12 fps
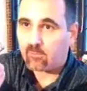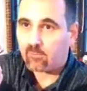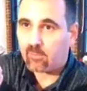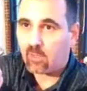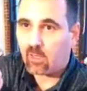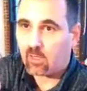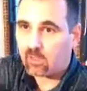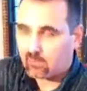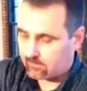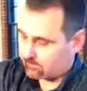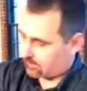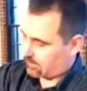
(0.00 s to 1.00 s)
of the lock
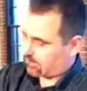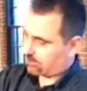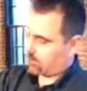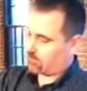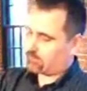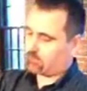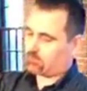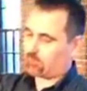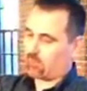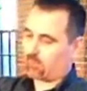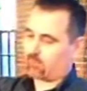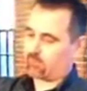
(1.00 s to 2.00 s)
that you can
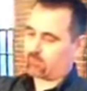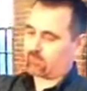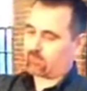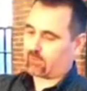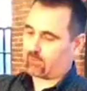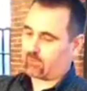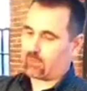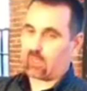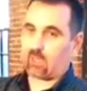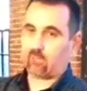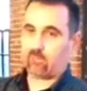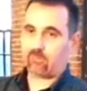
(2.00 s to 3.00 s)
run the security
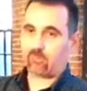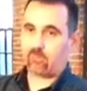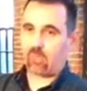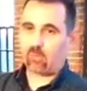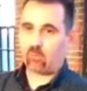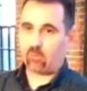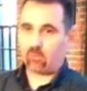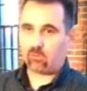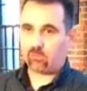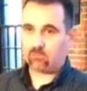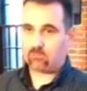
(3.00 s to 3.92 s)
cable through that hole,